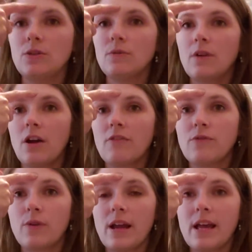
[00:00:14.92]
to our
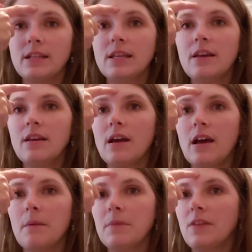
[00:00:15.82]
forehead,
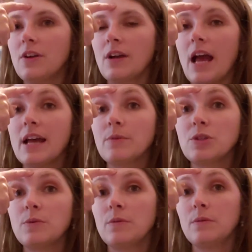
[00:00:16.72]
the third eye,
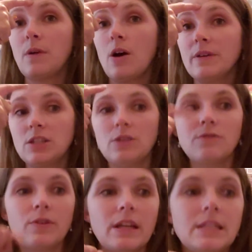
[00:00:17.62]
which we will always do
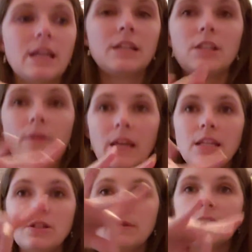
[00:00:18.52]
for India. So
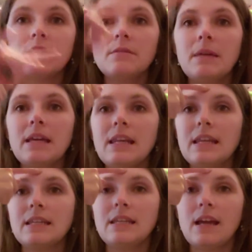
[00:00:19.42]
Hinduism in
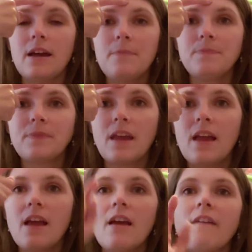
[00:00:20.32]
India.
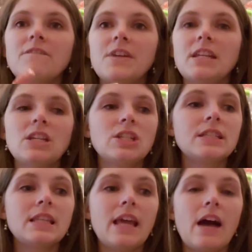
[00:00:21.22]

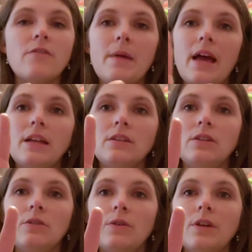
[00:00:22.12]
Phoenicians in the alphabet.
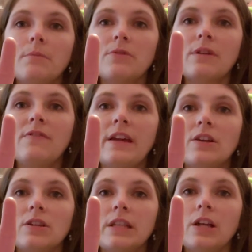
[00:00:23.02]
You hold up 3
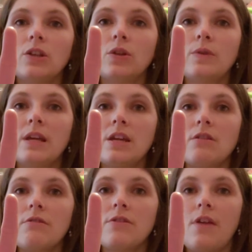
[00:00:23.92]
fingers, including
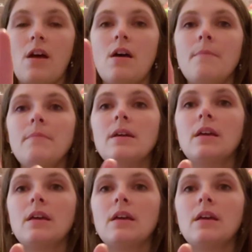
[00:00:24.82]
your thumb.